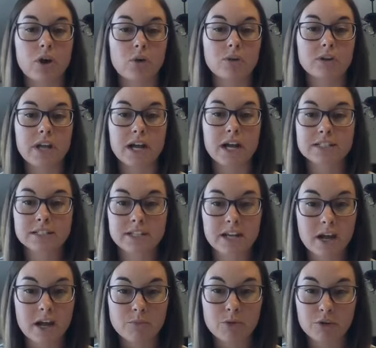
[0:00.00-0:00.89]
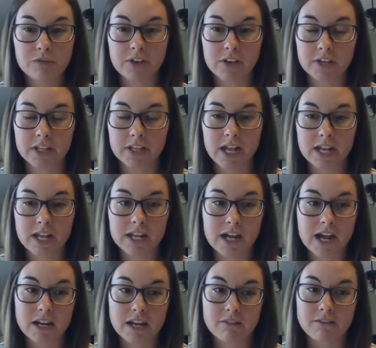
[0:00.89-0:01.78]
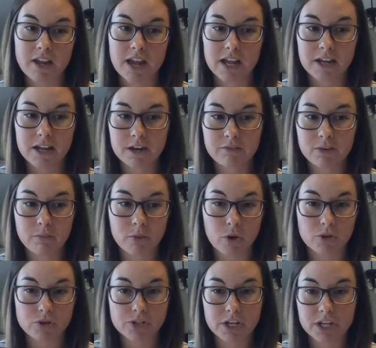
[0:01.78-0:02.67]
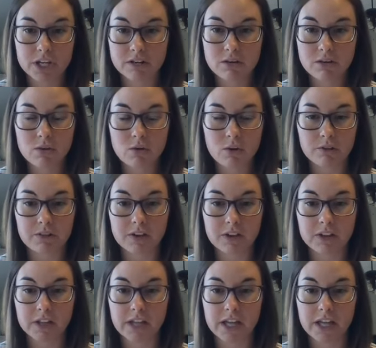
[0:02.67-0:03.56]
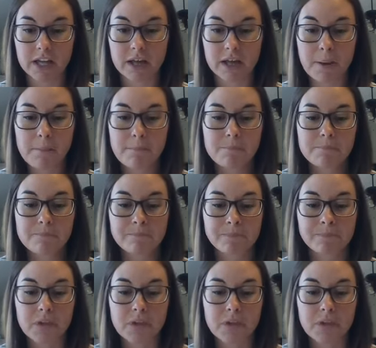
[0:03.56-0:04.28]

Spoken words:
So next time you're feeling any kind of negative emotion or feeling